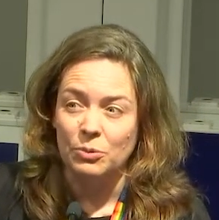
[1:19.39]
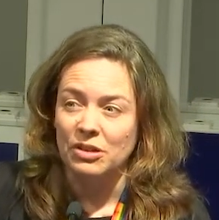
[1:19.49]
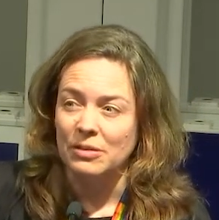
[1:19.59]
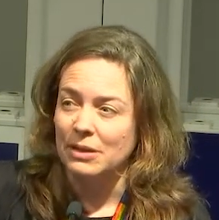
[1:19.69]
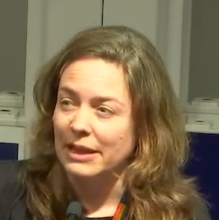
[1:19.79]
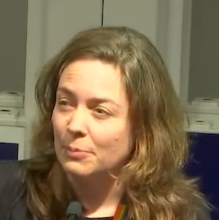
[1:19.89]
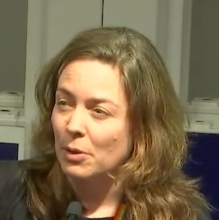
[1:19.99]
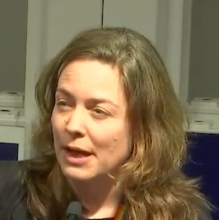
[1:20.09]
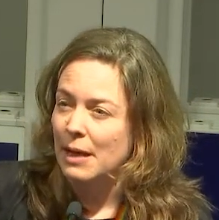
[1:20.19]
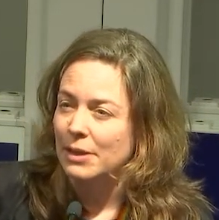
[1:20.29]
which is led
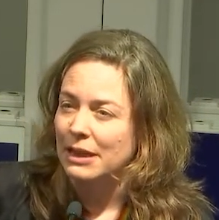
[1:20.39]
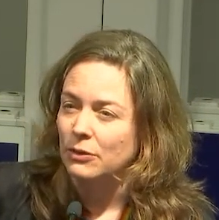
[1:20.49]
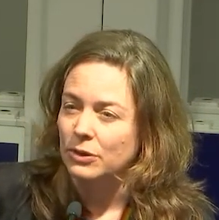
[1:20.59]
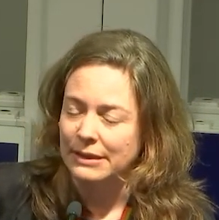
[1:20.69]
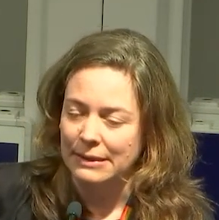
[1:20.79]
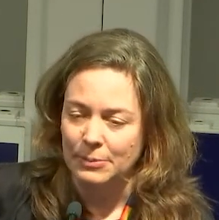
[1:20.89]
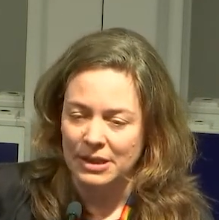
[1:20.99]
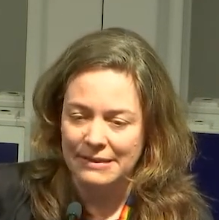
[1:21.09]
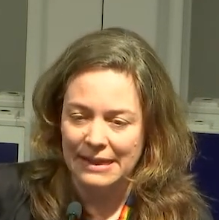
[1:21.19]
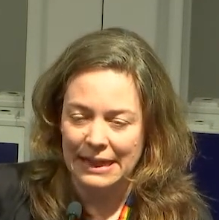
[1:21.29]
by Emily Lloyd in my
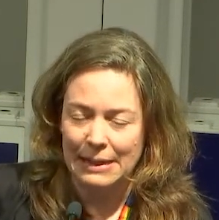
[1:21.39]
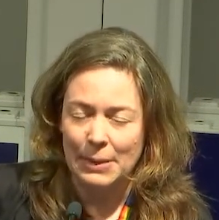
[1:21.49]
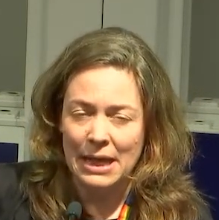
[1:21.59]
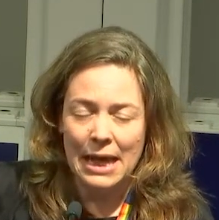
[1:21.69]
team.